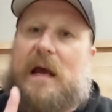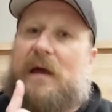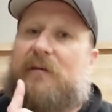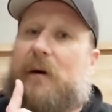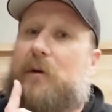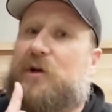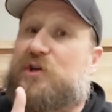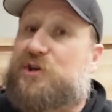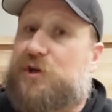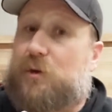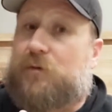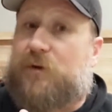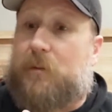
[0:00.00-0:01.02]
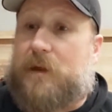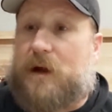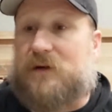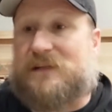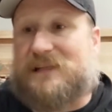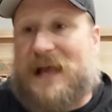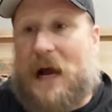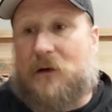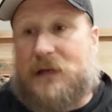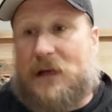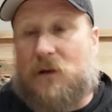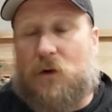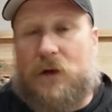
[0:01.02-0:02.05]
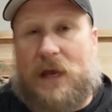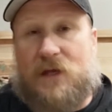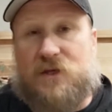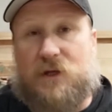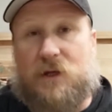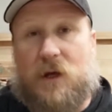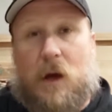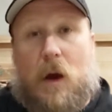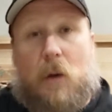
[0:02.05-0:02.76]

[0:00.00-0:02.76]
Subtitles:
if I'm going to shoot from there. Scout that location.